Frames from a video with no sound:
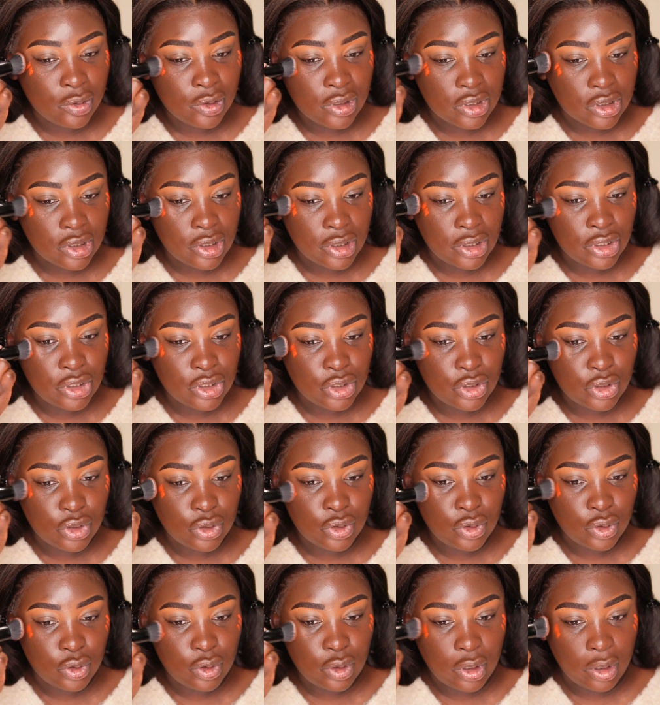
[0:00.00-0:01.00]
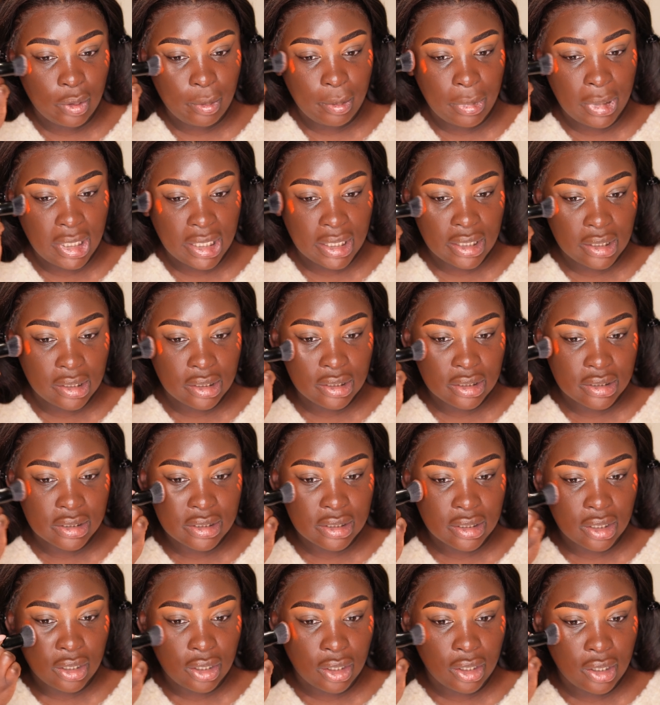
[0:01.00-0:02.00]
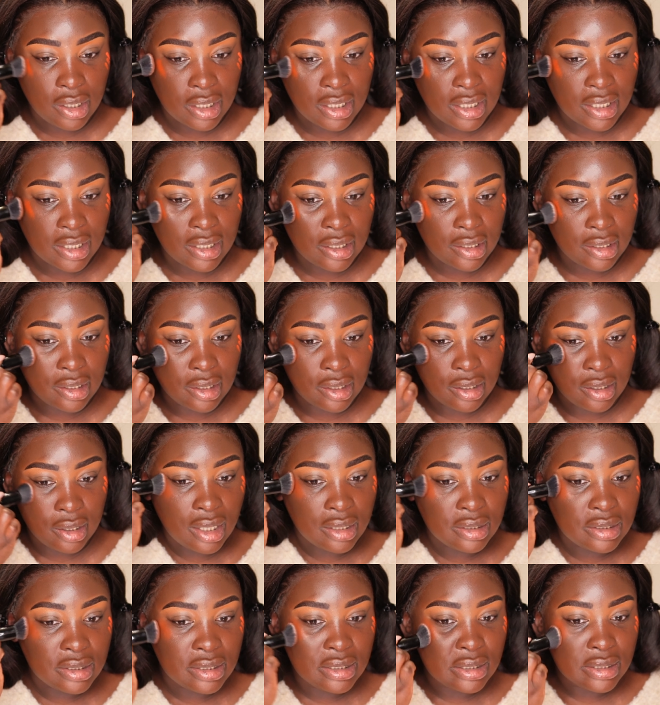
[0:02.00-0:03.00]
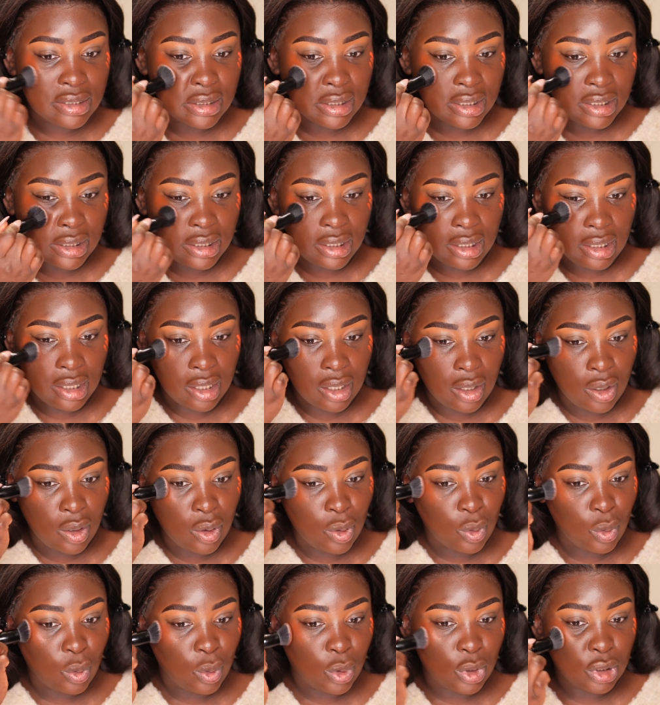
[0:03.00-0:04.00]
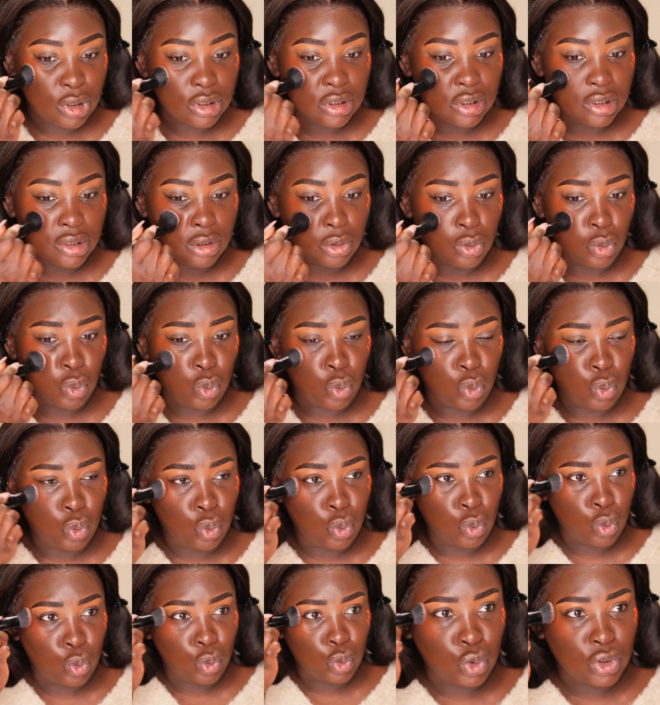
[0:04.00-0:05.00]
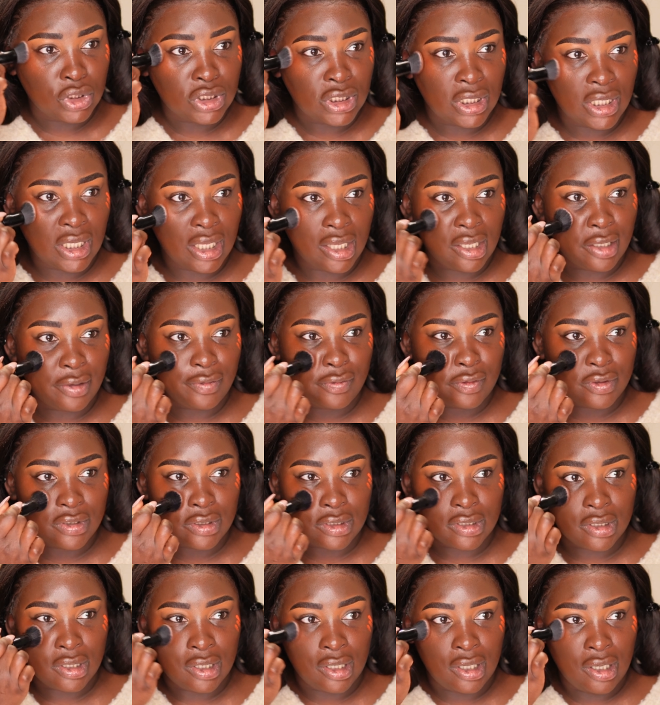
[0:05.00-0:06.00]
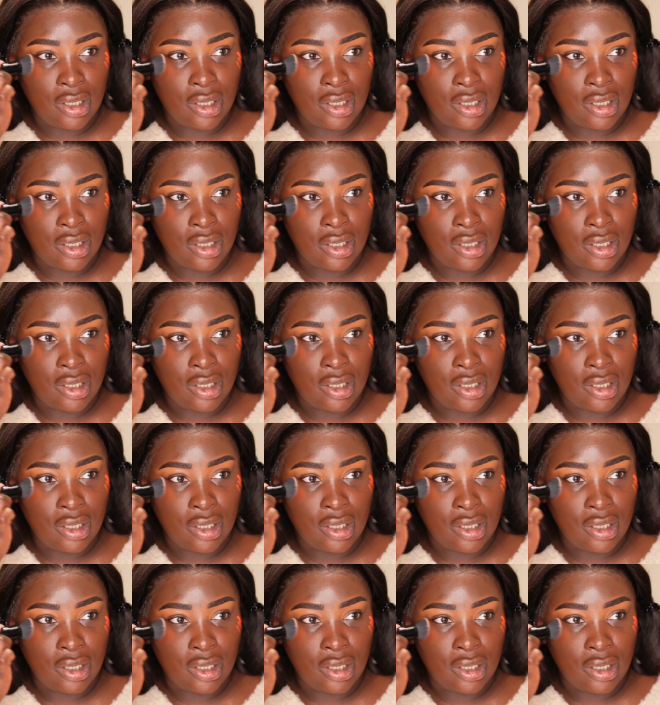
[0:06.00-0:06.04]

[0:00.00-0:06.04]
we're just going to blend her in and see what she gets.